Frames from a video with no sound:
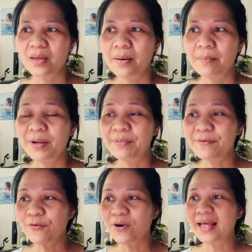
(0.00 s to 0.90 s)
But
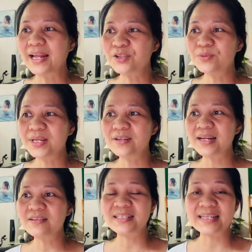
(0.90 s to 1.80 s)
before that, you need to
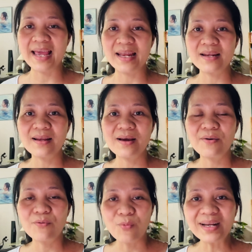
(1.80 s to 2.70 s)
understand
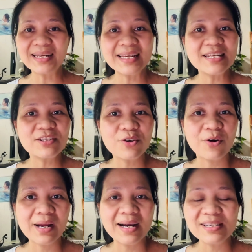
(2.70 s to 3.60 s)
what is your
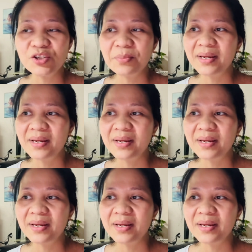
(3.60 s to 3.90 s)
customer